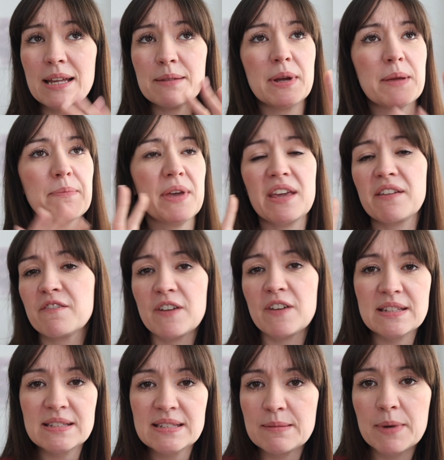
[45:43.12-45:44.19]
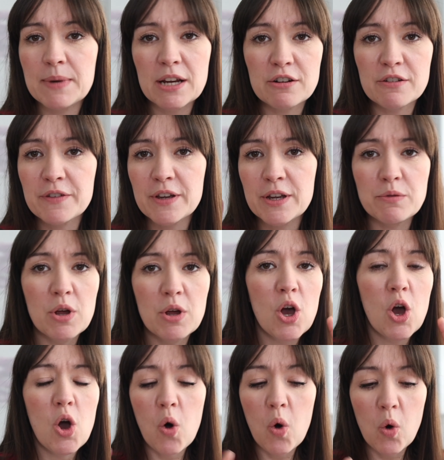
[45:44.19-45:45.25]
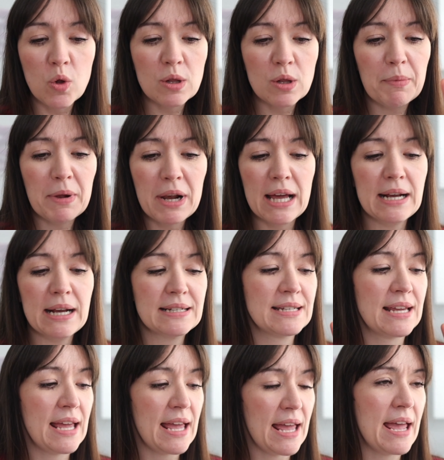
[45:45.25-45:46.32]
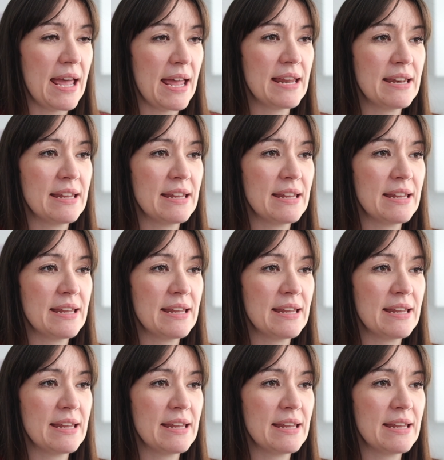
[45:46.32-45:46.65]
my big fancy microphone all plugged in.